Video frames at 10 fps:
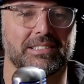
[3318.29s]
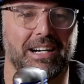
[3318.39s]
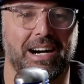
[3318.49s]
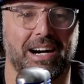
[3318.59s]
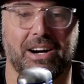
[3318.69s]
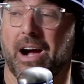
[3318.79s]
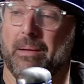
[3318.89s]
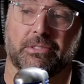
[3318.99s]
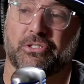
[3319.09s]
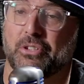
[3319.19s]

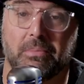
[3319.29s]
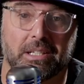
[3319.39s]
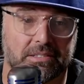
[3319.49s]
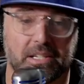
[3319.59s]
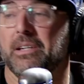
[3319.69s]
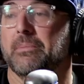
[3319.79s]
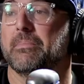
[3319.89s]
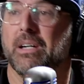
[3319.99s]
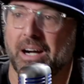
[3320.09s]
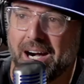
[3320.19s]
I'm assuming it's him.
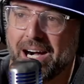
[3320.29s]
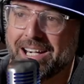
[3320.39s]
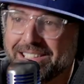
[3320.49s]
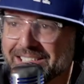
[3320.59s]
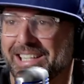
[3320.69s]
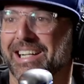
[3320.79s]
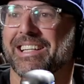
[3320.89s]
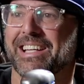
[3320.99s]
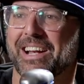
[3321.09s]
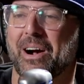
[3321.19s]
But
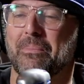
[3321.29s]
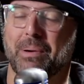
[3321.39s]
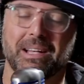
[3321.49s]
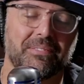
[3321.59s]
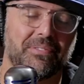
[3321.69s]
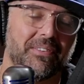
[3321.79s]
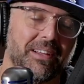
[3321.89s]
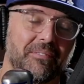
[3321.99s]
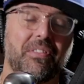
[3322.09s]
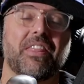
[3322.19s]
if
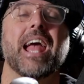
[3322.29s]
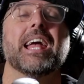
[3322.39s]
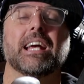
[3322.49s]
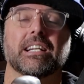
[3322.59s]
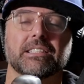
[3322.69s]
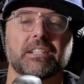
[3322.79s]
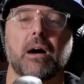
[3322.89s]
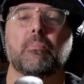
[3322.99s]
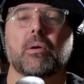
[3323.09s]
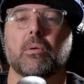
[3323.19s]
they hit us
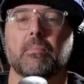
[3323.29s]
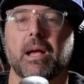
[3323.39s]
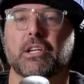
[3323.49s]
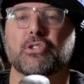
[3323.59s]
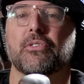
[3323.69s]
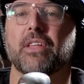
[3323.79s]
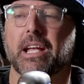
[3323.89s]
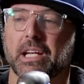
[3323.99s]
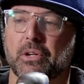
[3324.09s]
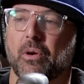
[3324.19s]
up, we will make sure they
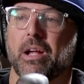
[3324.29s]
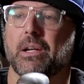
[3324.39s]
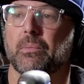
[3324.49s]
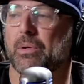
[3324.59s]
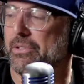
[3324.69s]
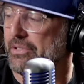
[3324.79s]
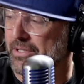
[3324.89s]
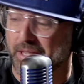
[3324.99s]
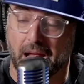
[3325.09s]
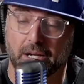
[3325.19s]
get credited with
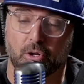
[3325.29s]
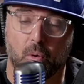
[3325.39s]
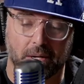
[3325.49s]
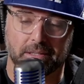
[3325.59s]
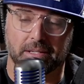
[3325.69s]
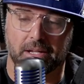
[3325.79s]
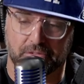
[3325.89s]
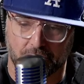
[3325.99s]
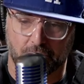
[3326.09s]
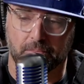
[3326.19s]
that coining that
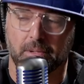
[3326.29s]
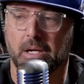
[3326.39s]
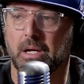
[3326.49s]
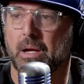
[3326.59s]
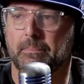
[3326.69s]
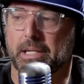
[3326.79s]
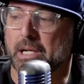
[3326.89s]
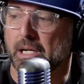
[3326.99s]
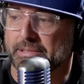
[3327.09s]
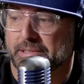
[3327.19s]
term,
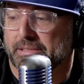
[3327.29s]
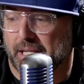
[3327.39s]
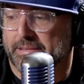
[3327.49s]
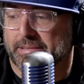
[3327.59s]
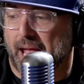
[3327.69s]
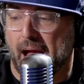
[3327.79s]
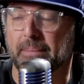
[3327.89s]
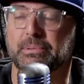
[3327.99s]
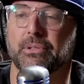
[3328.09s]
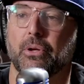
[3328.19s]
because it's
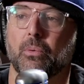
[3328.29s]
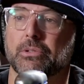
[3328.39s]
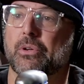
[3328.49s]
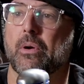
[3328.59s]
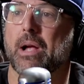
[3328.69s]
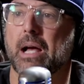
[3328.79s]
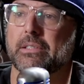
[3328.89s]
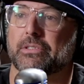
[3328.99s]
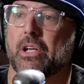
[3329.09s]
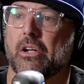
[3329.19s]
absolutely what's going on in
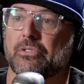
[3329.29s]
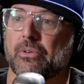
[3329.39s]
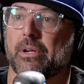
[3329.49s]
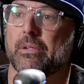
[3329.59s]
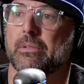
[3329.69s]
this country.